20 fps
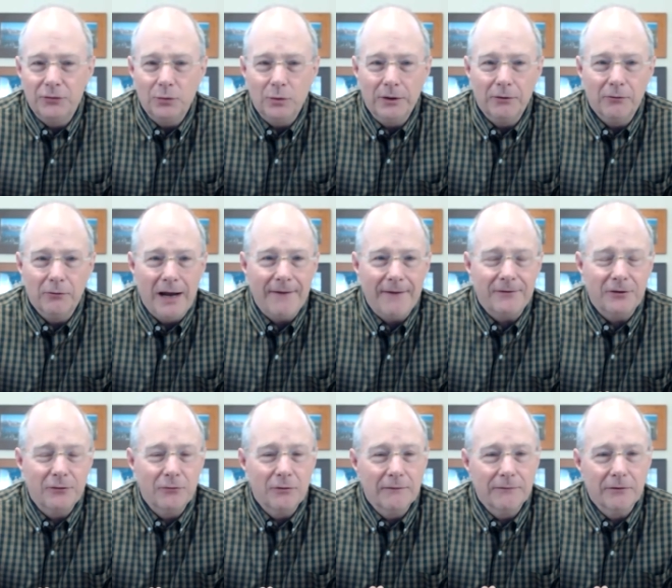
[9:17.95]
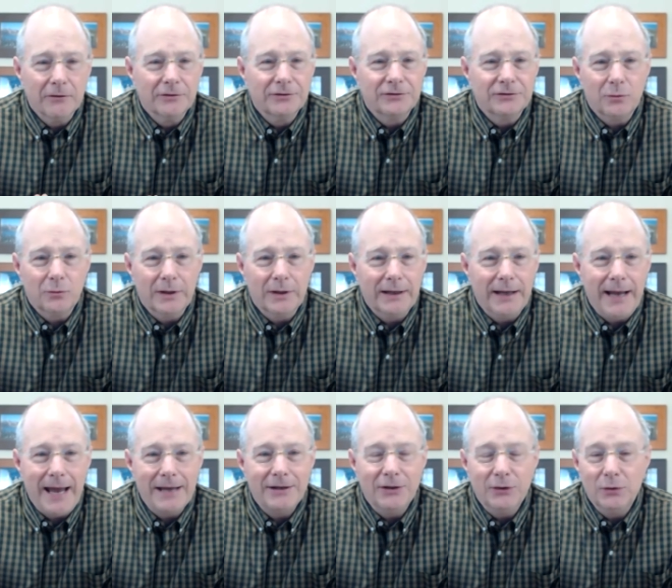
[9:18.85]
We rafted rivers. We
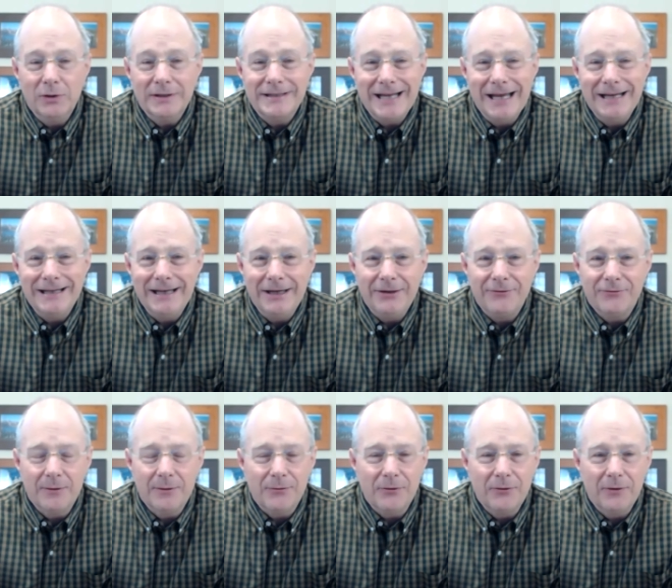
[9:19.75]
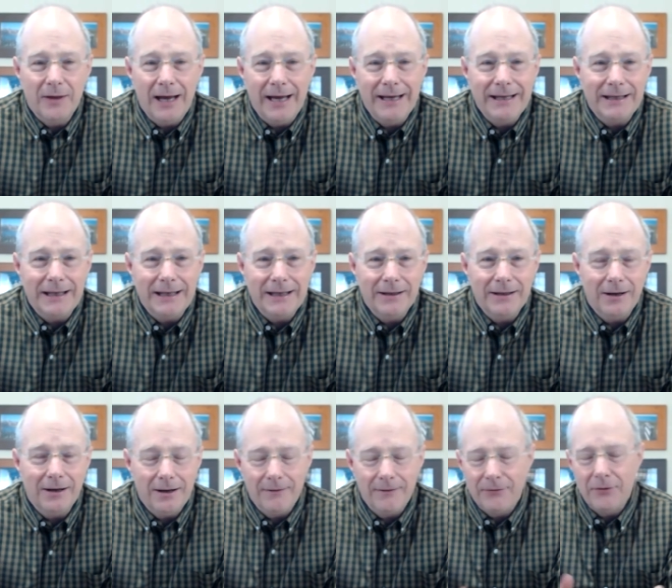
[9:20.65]
had to do a 10 day trip to the high
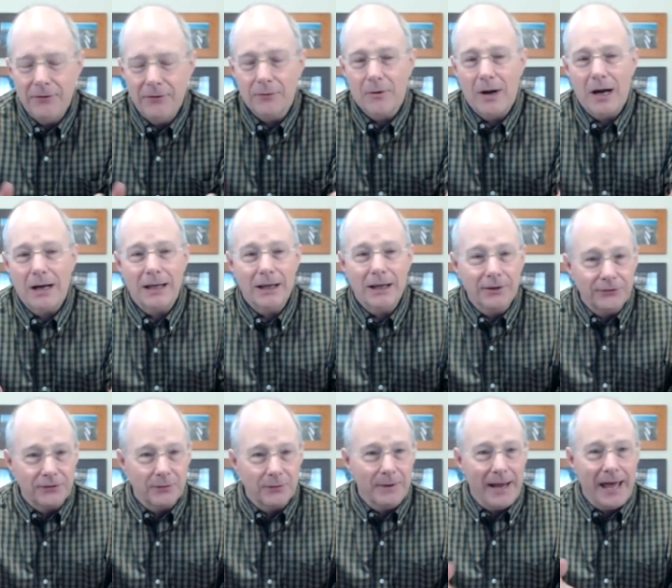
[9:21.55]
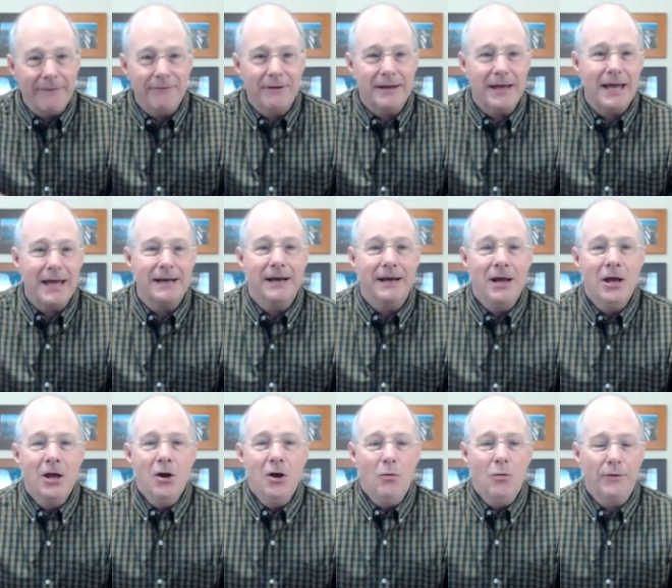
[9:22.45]
uh, through the Rockies and navigate
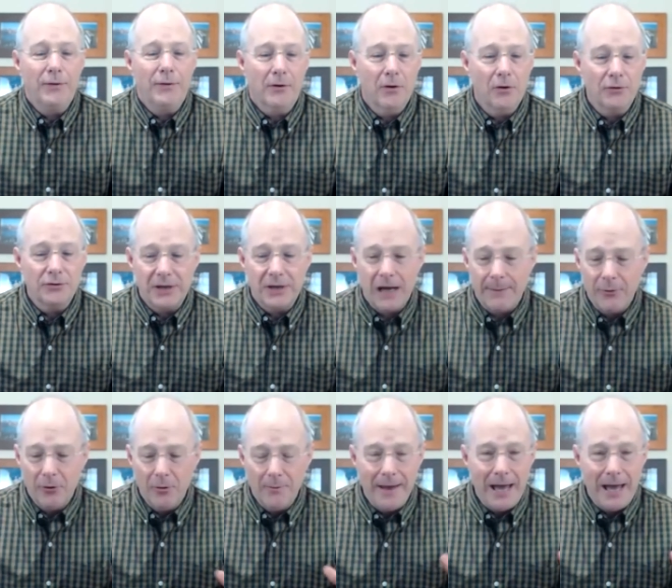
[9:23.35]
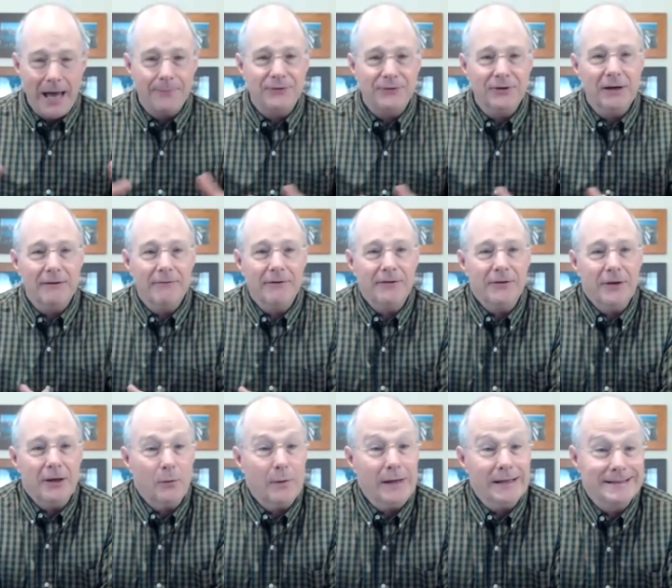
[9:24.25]
with our own topo maps and
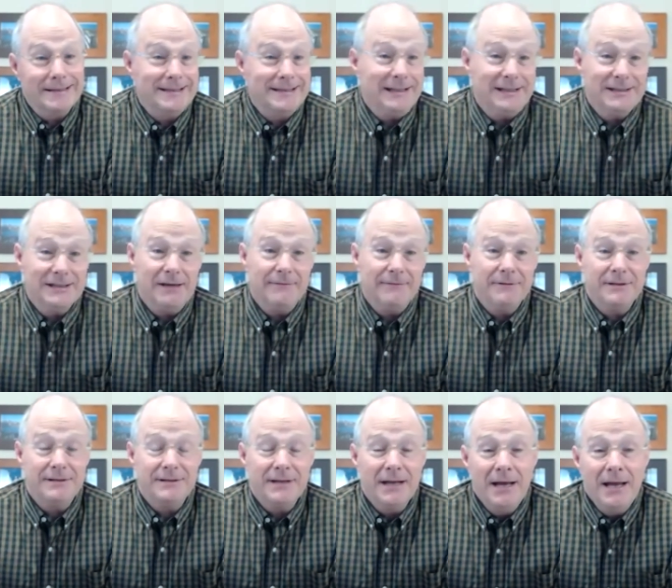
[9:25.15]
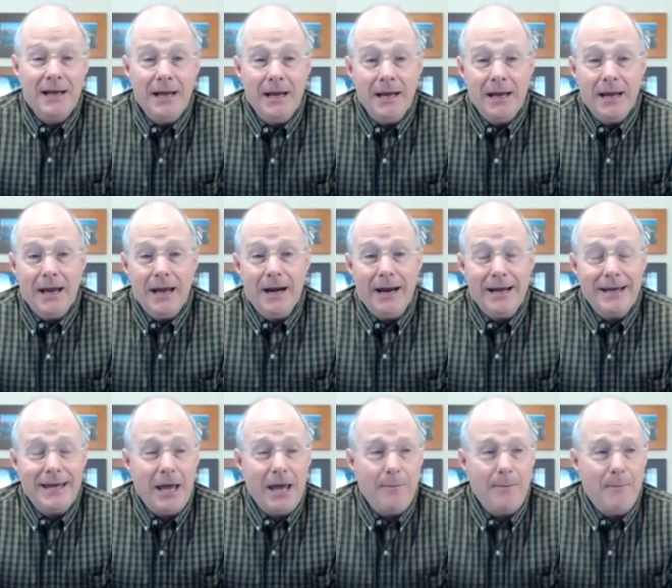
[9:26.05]
everything. We had six of us. And I
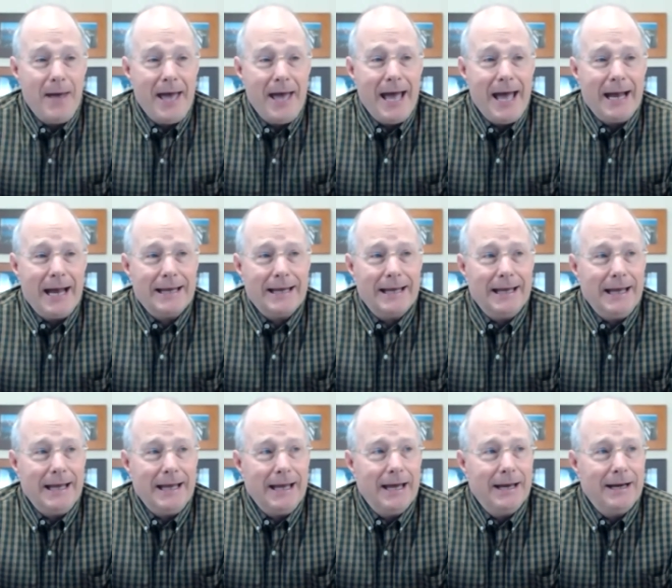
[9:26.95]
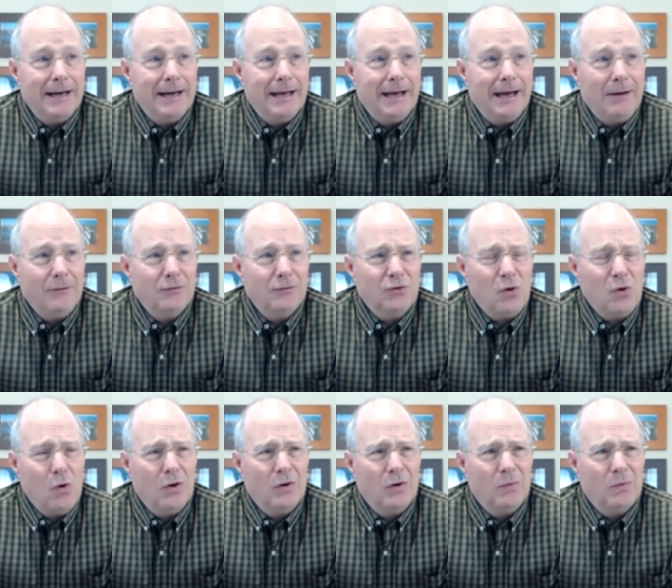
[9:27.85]
came back and I was
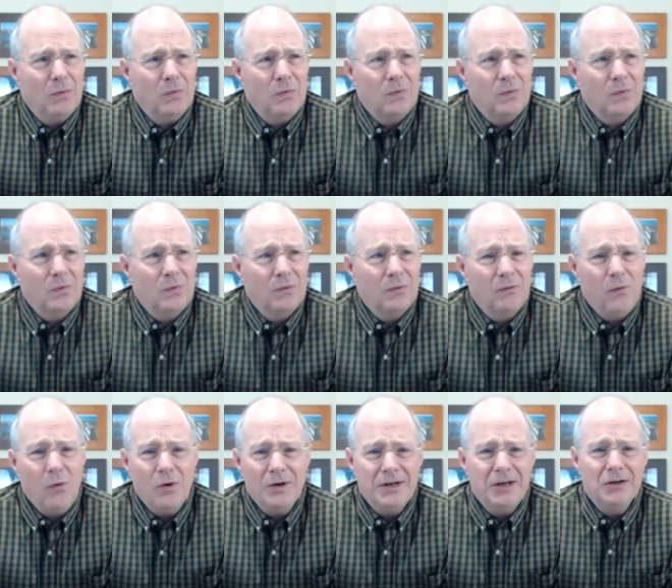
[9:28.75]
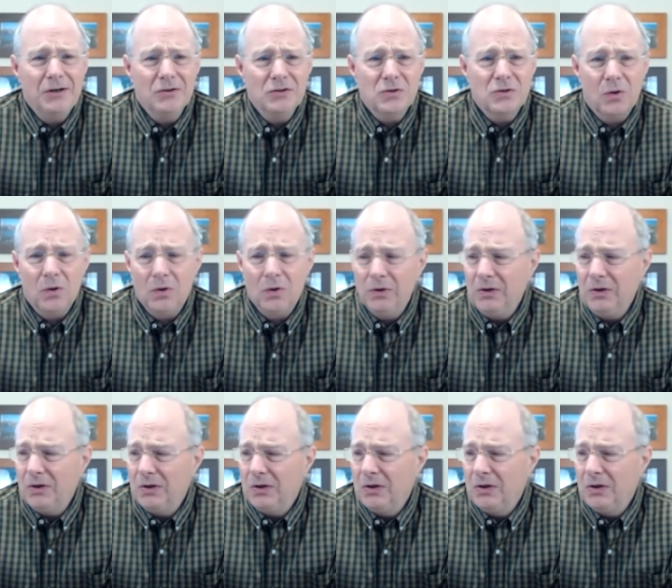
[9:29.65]
going, 14 years old.